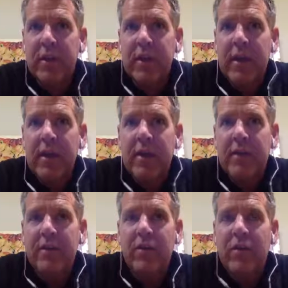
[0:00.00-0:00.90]
And
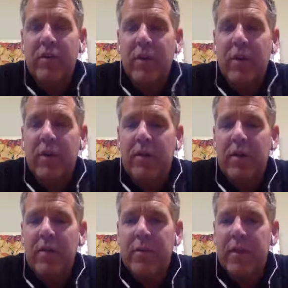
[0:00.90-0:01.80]
so I spend a lot of time at
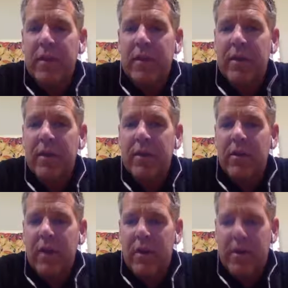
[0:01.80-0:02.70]
the beginning of the year
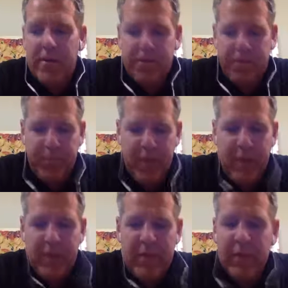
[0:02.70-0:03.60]

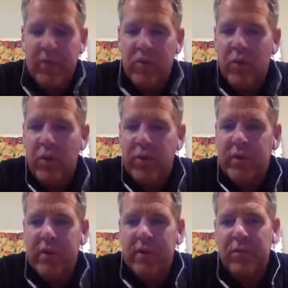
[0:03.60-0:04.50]
having the kids goal
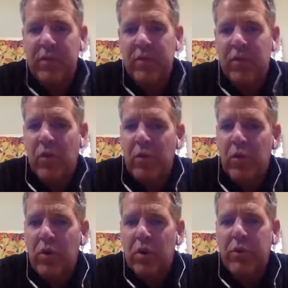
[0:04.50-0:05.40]
set. We do a
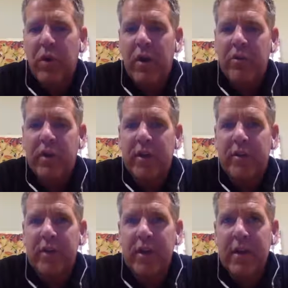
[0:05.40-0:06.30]
one-word
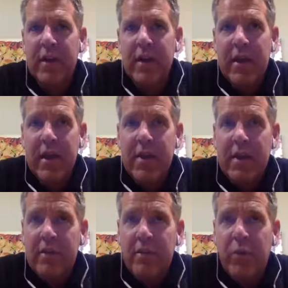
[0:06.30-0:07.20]
project.
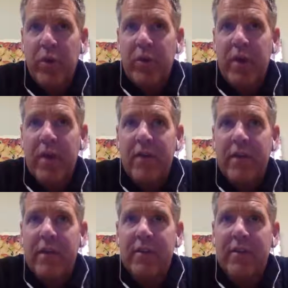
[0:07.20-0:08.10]
And then it's
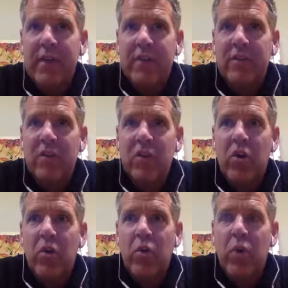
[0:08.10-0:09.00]
important to have the kids
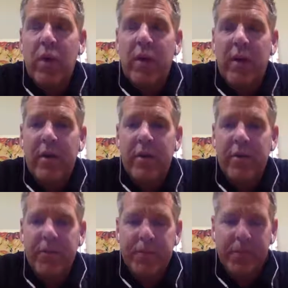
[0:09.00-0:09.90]
get to know one
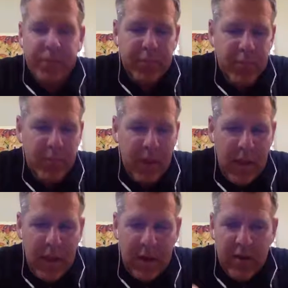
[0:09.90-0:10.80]
another
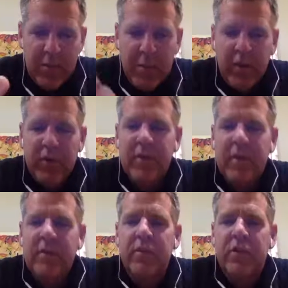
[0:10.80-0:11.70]
and to build a
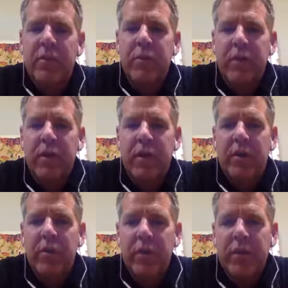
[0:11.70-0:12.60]
sense of community
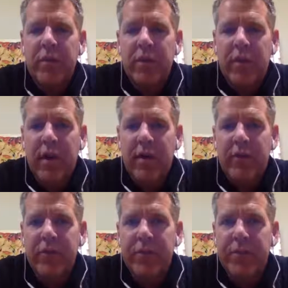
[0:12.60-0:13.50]
within your
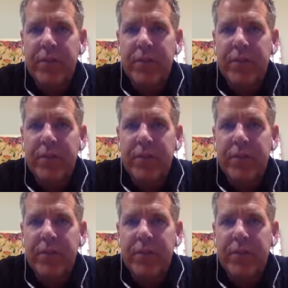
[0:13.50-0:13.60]
classroom.